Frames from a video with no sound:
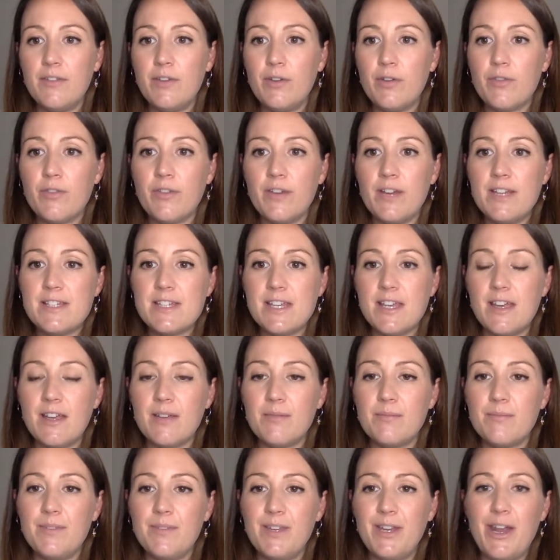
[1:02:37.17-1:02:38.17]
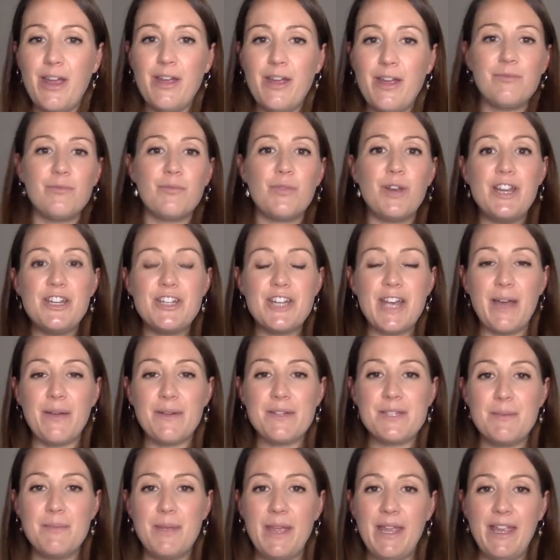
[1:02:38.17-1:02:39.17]
feel free to, you know, reach
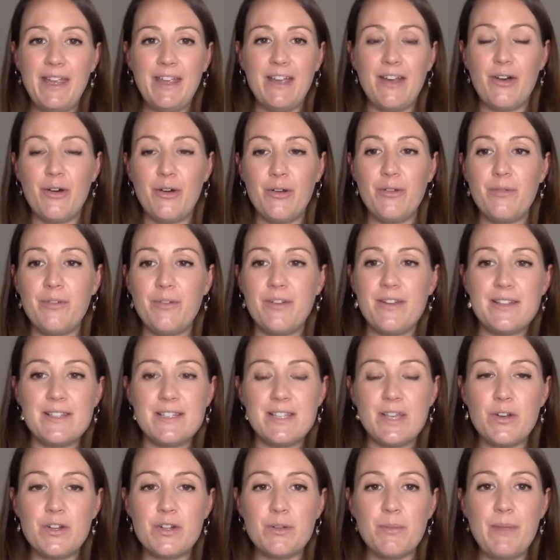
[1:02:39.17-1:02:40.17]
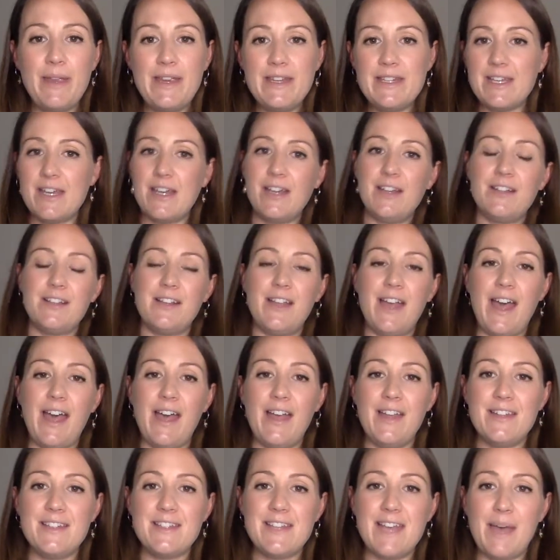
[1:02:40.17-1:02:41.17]
out to me on social media
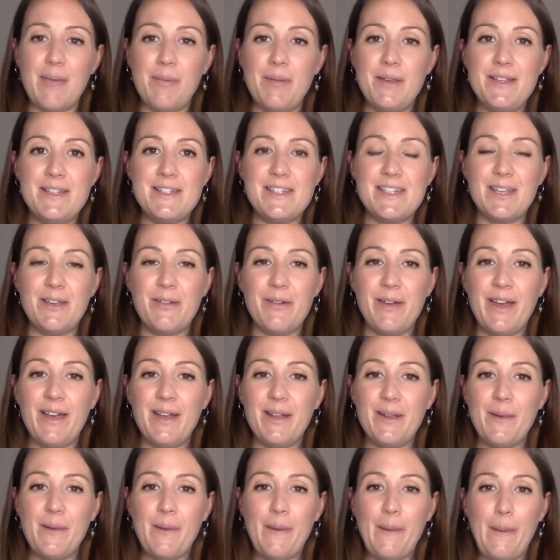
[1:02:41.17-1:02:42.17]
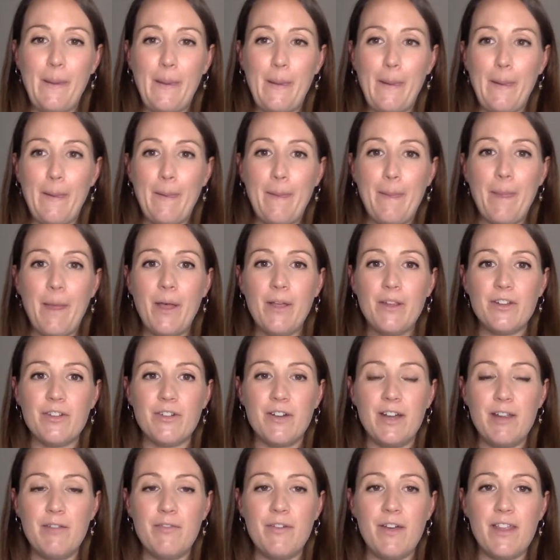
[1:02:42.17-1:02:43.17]
and happy to uh,
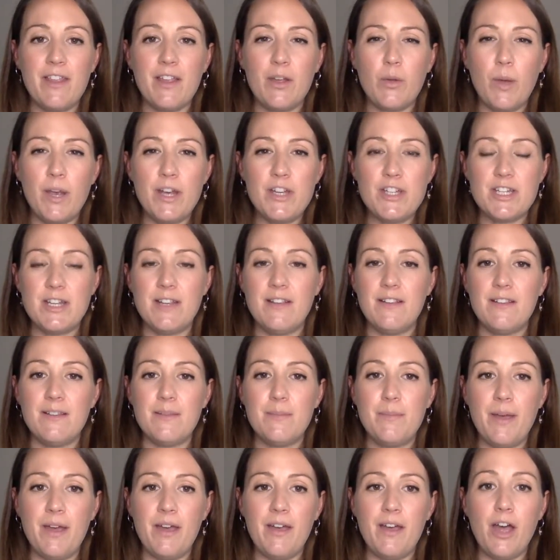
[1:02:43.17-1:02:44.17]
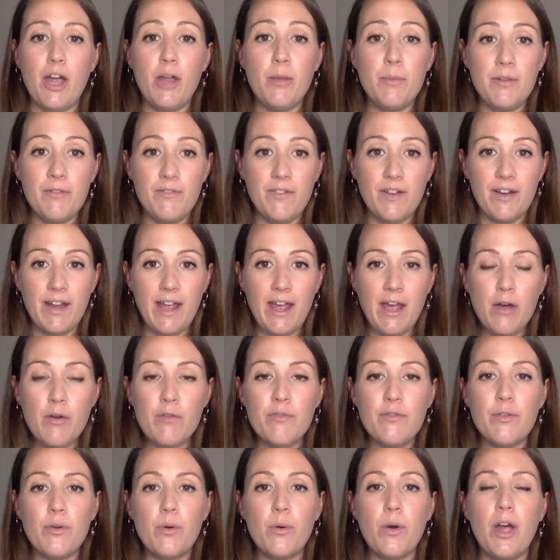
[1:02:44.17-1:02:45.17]
answer any further questions. But hope you found it
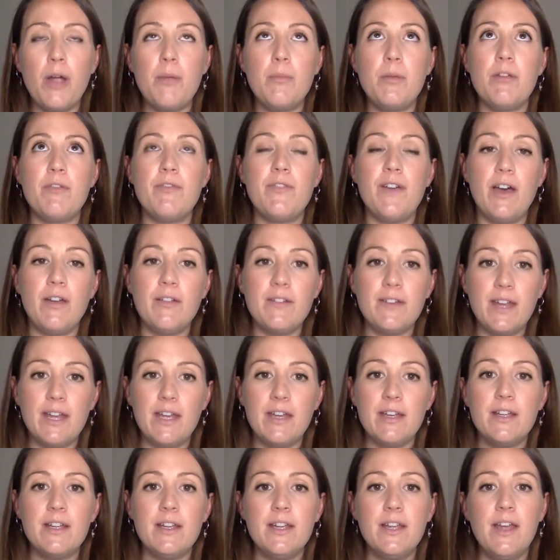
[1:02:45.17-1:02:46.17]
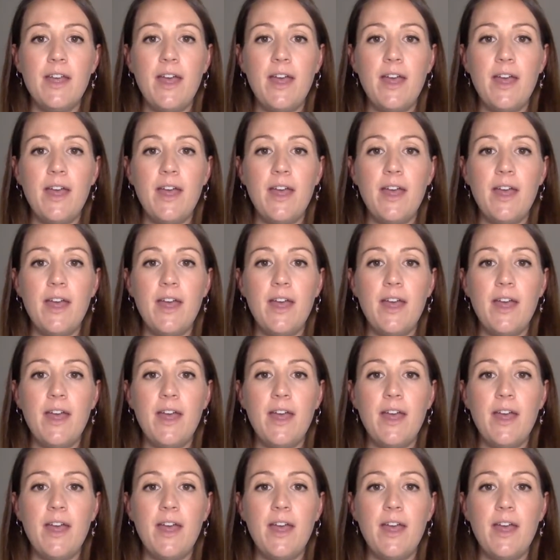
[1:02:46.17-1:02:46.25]
helpful. Hope you found it.